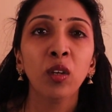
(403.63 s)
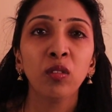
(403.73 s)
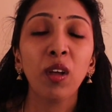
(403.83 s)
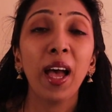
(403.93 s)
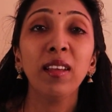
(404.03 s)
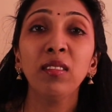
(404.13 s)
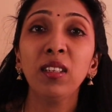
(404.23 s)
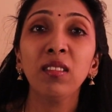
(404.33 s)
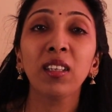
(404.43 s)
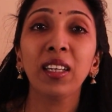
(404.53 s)
So as
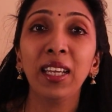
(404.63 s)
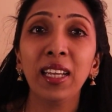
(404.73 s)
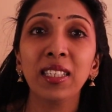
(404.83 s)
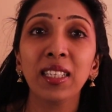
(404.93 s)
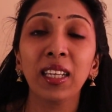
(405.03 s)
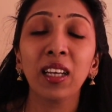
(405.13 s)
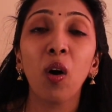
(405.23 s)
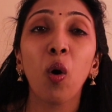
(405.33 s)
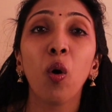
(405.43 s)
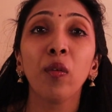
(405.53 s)
it is creating
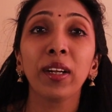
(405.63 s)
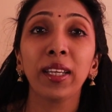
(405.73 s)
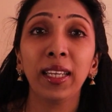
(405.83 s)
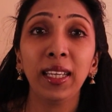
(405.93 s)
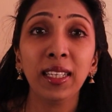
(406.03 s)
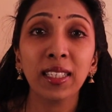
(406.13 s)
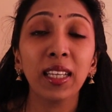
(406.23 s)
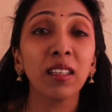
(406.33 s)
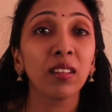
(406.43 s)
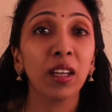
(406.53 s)
overheat
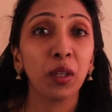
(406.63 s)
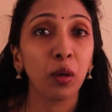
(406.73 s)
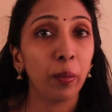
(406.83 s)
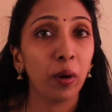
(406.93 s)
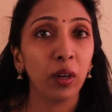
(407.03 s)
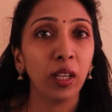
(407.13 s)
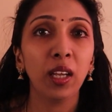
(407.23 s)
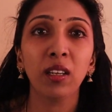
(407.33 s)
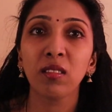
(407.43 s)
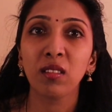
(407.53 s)
inside your body,
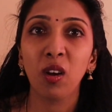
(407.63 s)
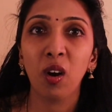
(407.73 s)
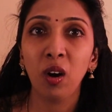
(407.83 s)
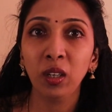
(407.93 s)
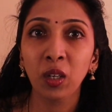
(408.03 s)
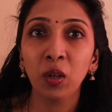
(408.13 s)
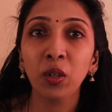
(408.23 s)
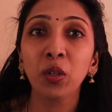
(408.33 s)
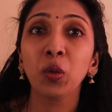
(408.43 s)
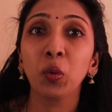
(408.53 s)
it is not
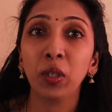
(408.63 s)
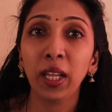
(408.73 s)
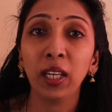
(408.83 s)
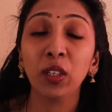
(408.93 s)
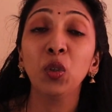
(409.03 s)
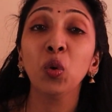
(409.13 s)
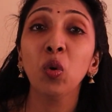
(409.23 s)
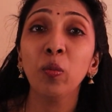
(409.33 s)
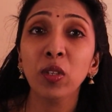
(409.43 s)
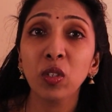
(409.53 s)
good to take
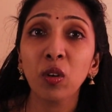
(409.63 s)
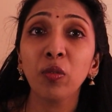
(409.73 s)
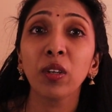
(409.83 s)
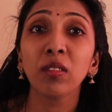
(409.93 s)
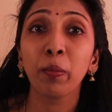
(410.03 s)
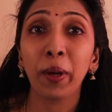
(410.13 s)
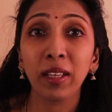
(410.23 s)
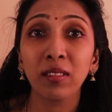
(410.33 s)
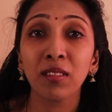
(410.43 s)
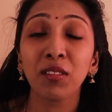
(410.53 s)
too much of
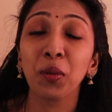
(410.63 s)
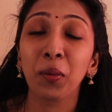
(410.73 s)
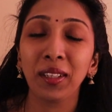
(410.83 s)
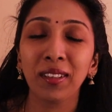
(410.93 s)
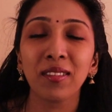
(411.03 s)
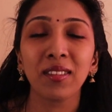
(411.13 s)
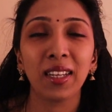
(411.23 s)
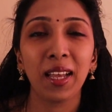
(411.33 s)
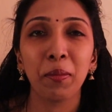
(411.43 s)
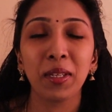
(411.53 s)
spices during this
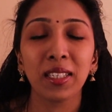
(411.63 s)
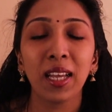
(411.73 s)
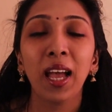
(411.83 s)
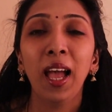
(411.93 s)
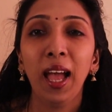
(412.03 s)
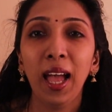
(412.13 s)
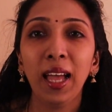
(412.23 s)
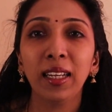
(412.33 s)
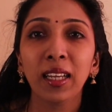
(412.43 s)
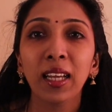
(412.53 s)
climate.
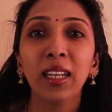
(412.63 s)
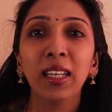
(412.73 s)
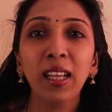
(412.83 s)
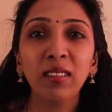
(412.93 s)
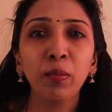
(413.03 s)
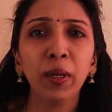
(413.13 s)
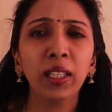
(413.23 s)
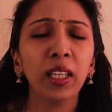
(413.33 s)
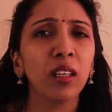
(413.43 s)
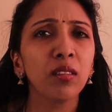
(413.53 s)
And next
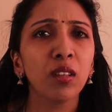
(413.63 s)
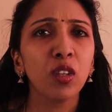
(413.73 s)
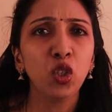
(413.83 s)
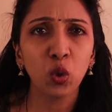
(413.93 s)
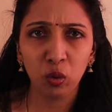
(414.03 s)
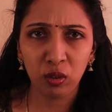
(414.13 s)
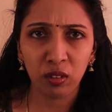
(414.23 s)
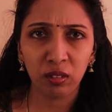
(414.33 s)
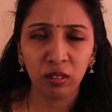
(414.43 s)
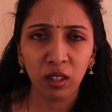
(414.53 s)
main thing is
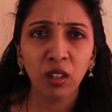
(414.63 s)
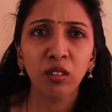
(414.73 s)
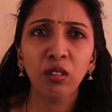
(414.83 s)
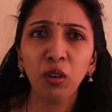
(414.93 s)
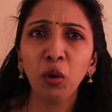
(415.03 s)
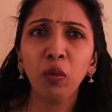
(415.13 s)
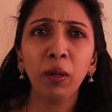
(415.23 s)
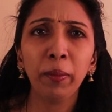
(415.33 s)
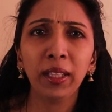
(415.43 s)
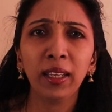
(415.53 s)
juices. So you
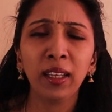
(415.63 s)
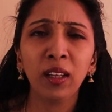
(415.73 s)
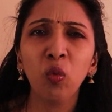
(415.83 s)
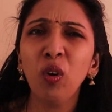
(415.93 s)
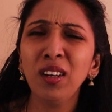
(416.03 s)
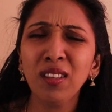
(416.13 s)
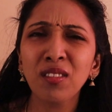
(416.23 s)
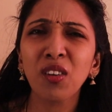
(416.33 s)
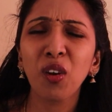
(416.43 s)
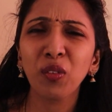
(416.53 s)
will be thinking, what
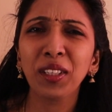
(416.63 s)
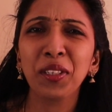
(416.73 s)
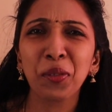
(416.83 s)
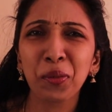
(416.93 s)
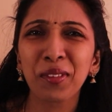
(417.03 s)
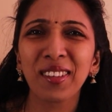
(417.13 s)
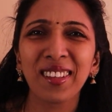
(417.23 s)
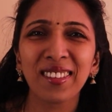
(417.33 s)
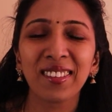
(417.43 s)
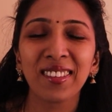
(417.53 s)
is wrong with the
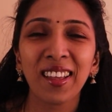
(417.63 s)
juices?